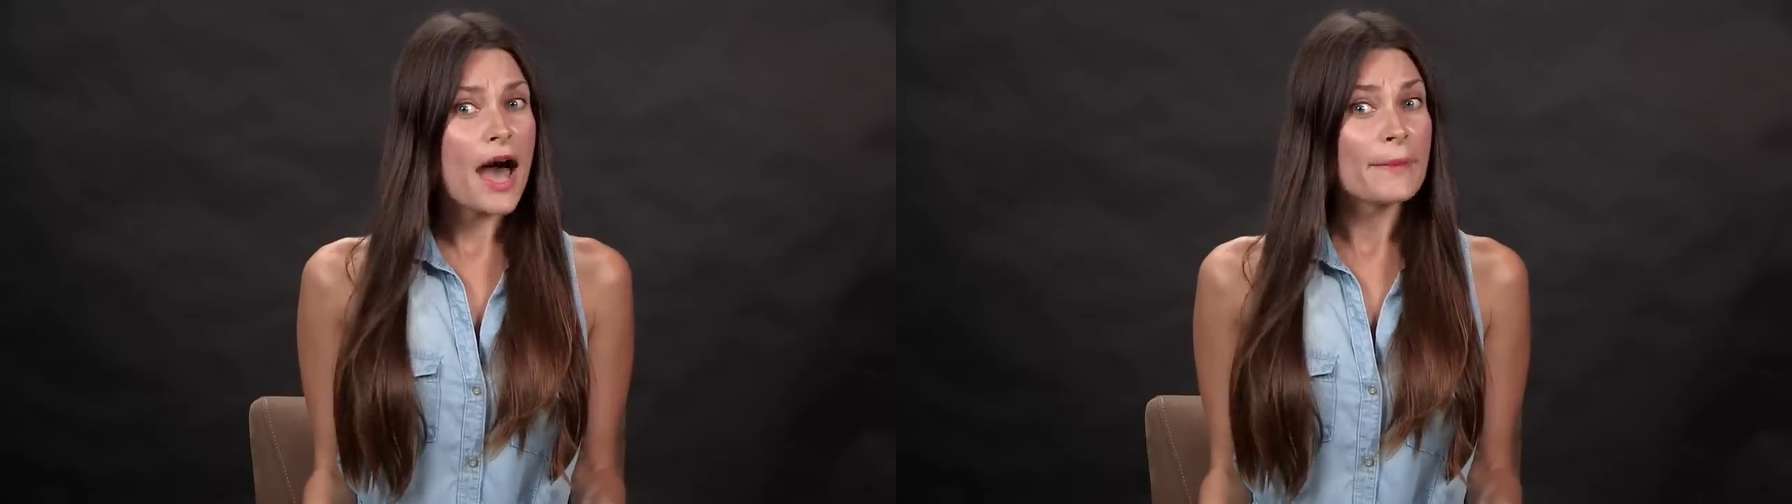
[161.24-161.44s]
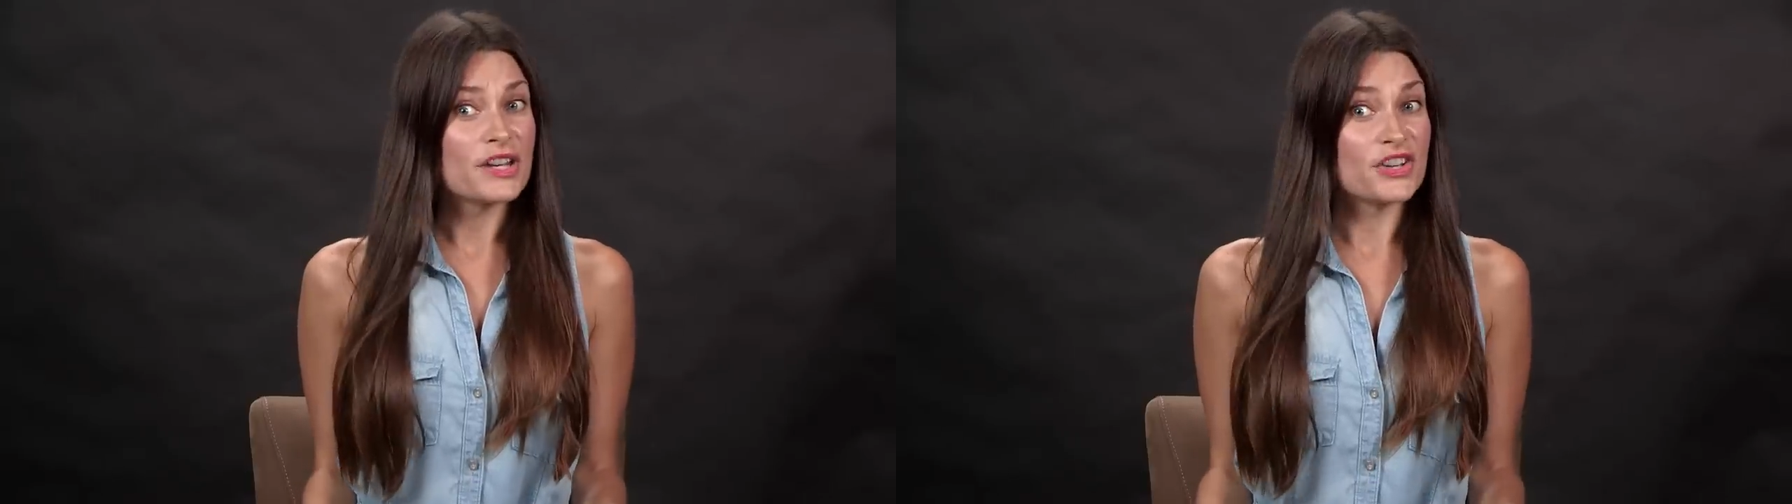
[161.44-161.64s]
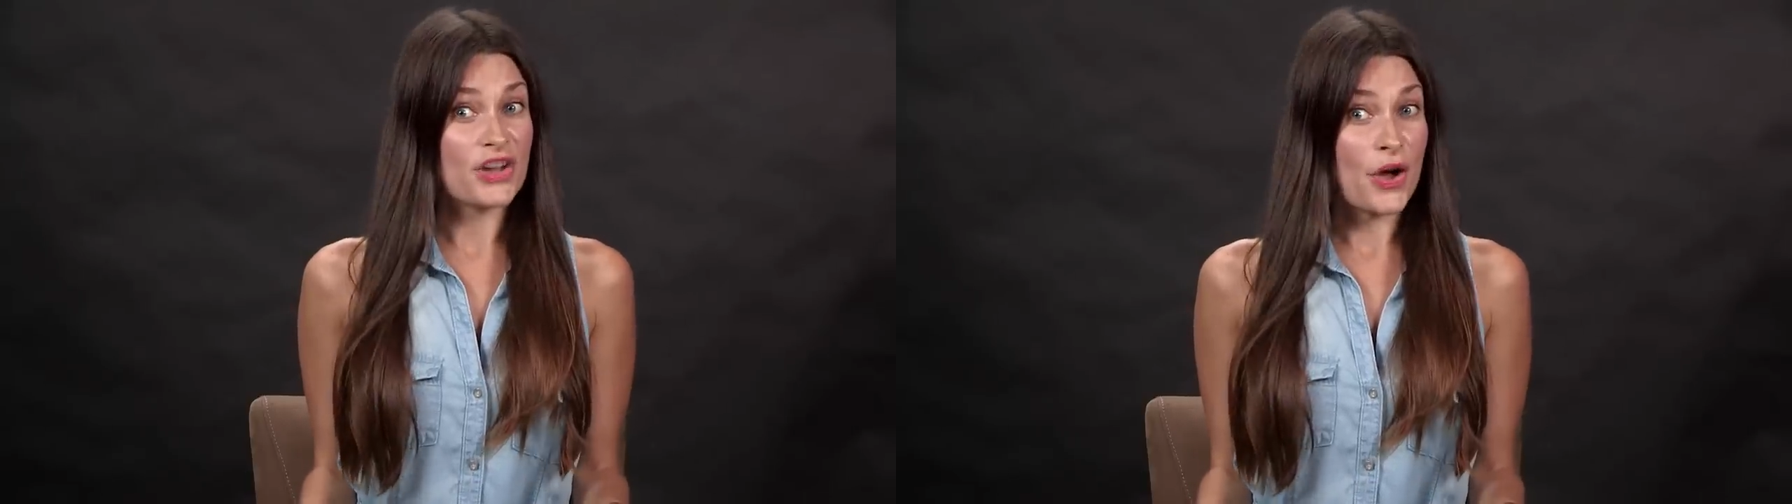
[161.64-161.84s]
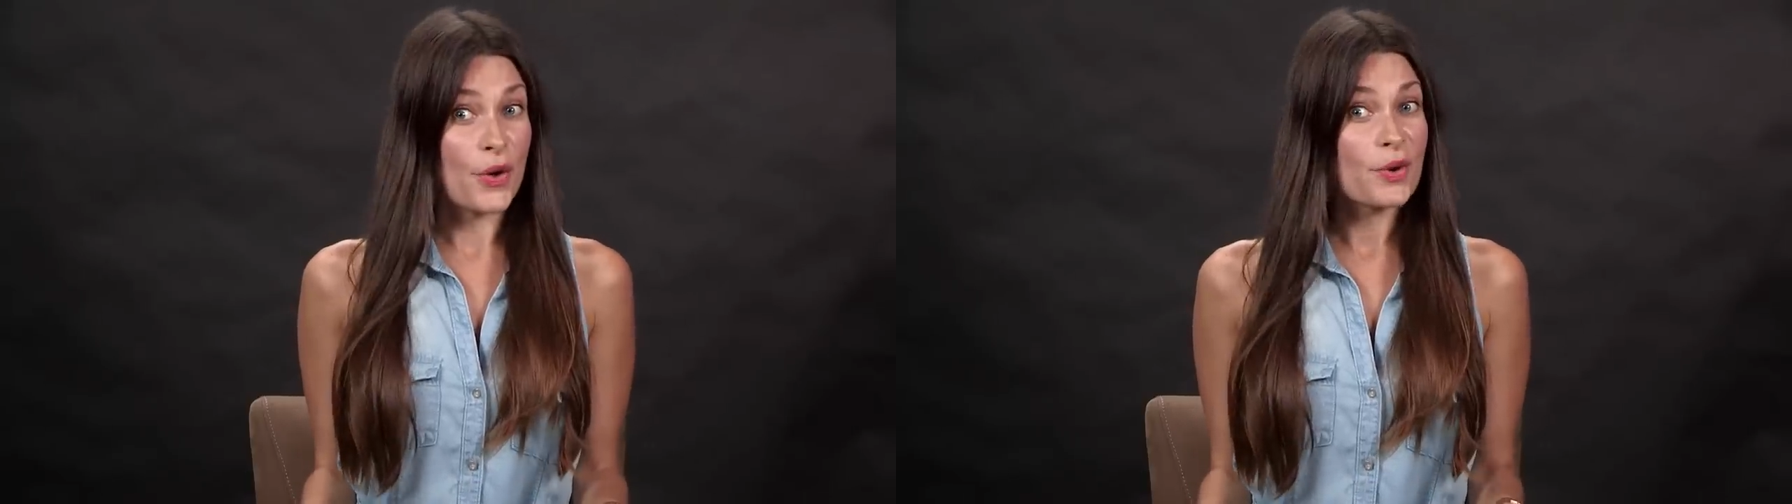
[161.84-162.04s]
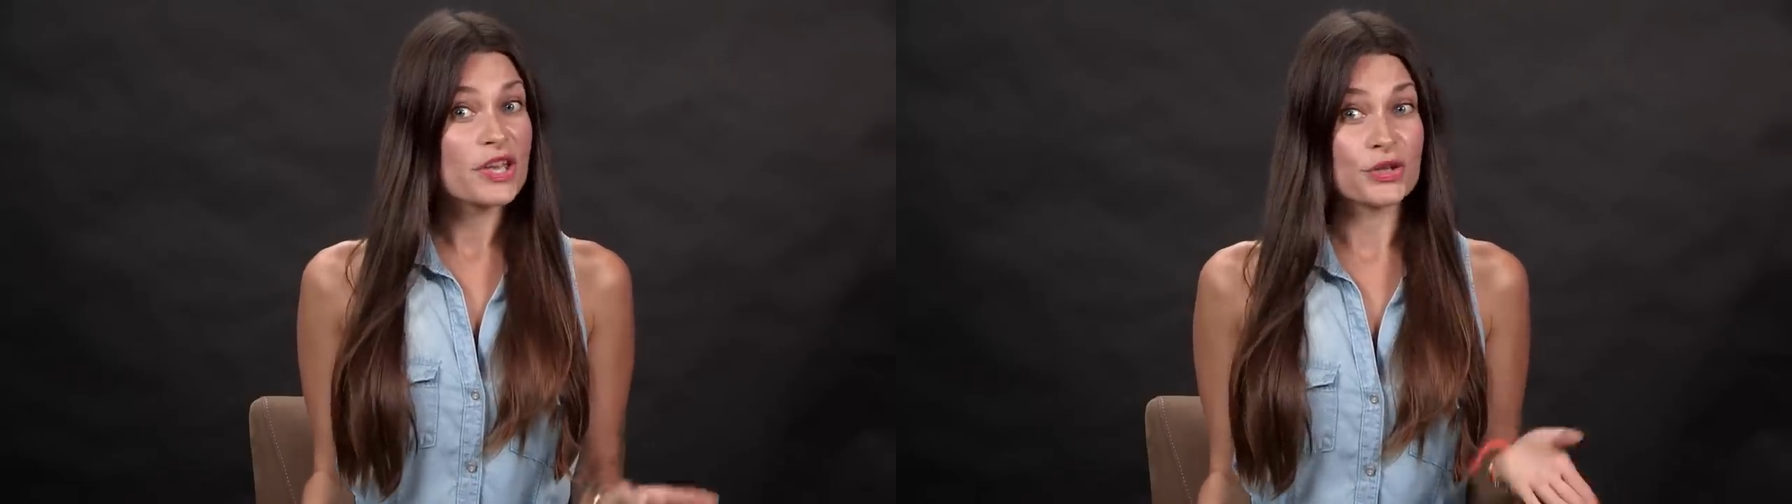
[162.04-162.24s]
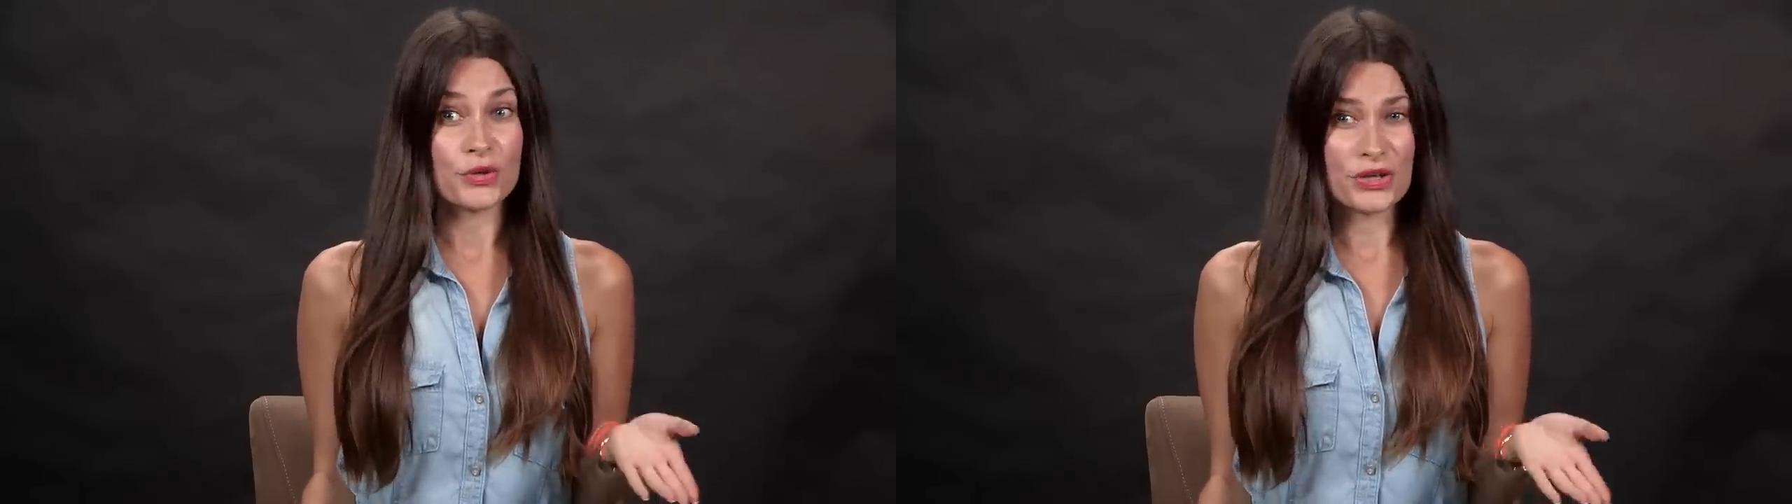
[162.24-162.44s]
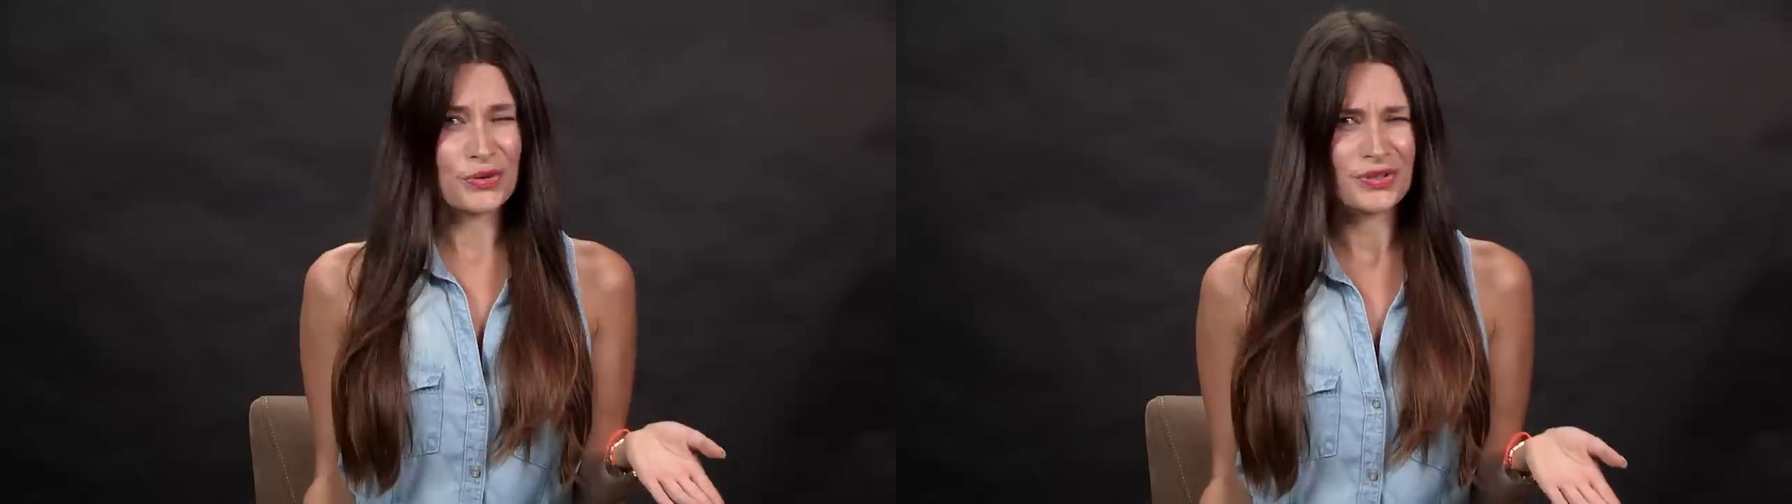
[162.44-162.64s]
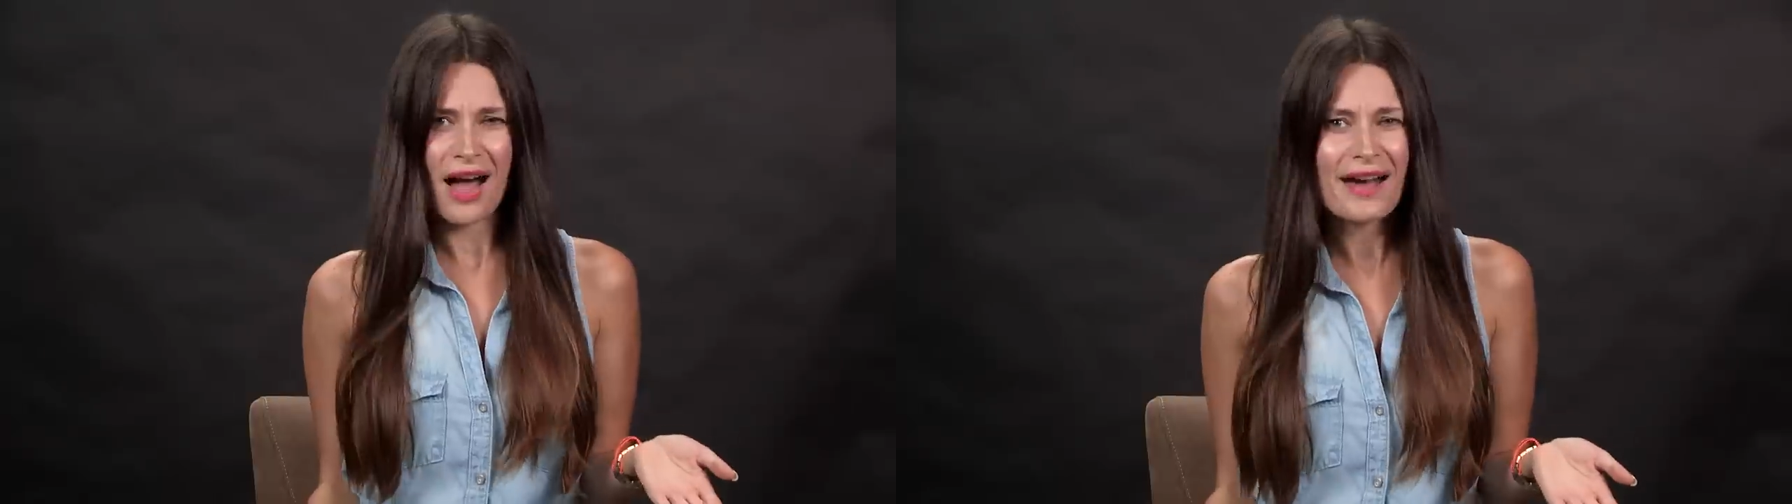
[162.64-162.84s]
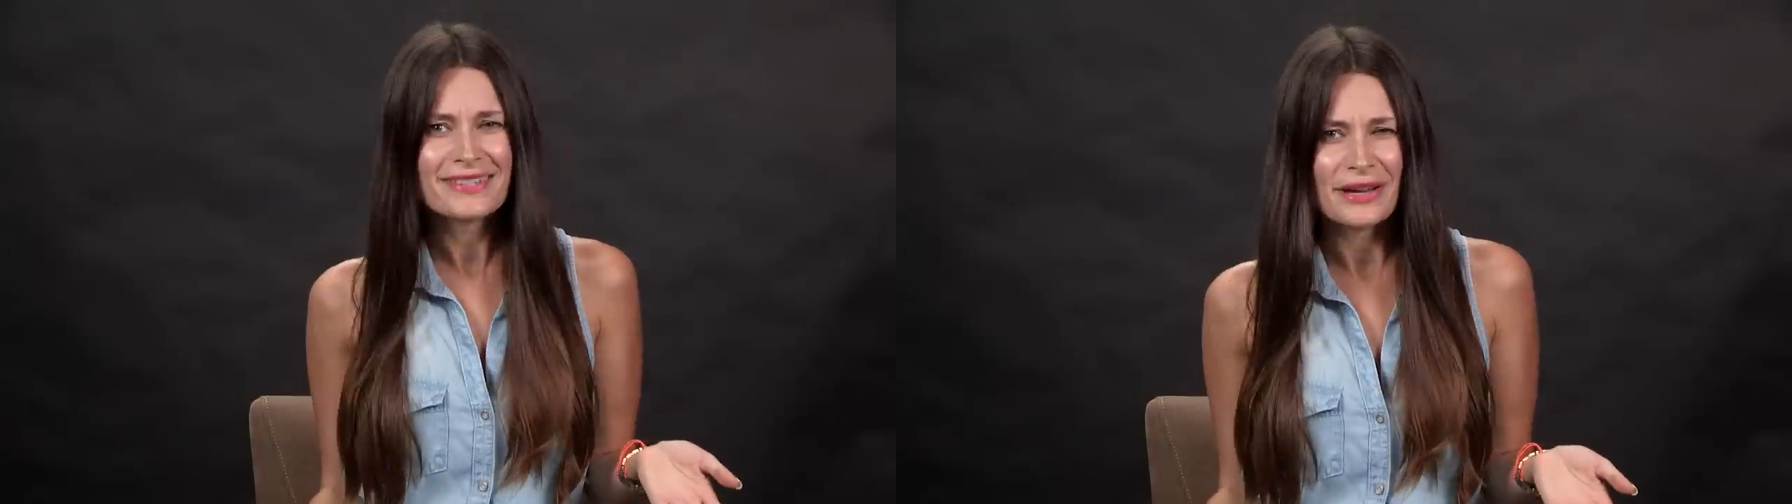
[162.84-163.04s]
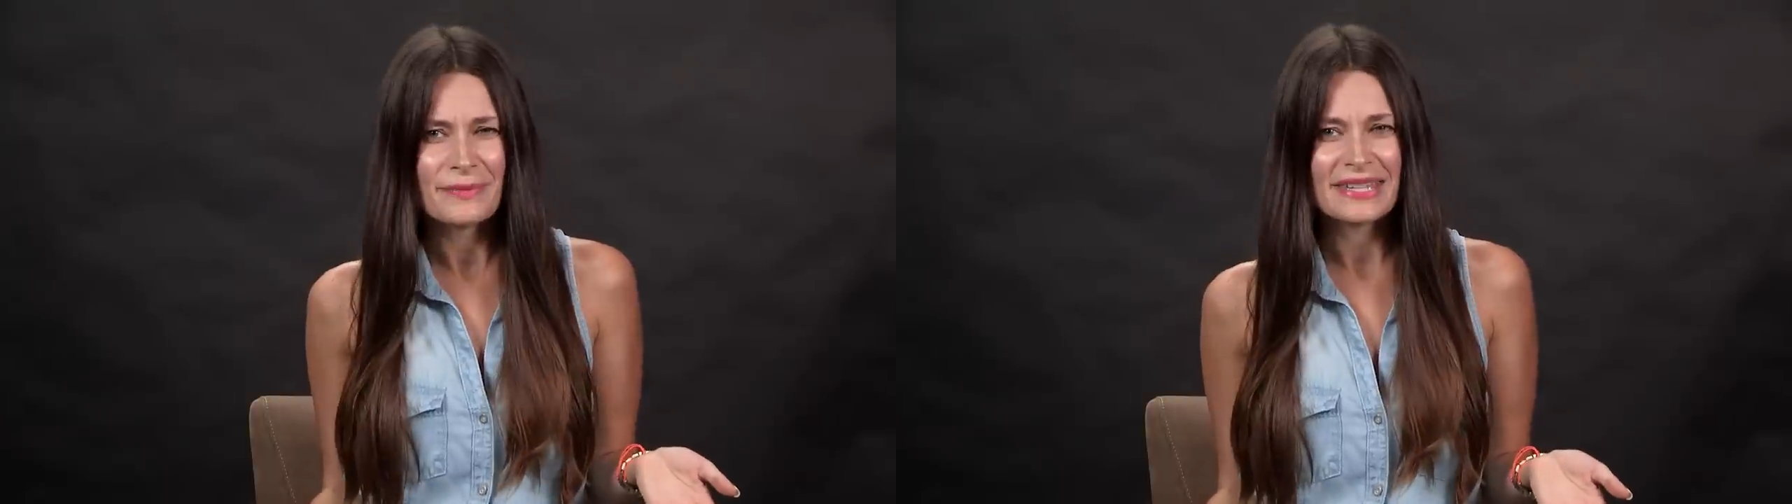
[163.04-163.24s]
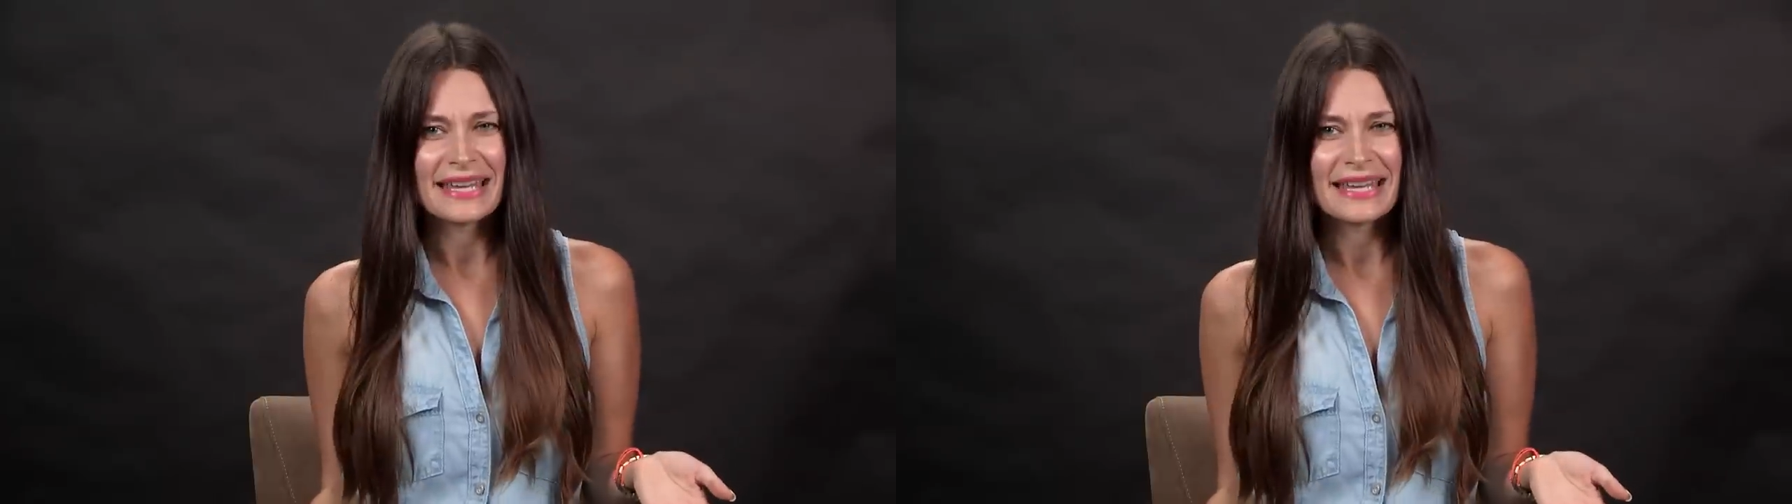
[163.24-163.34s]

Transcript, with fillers: um, no, you can use condoms.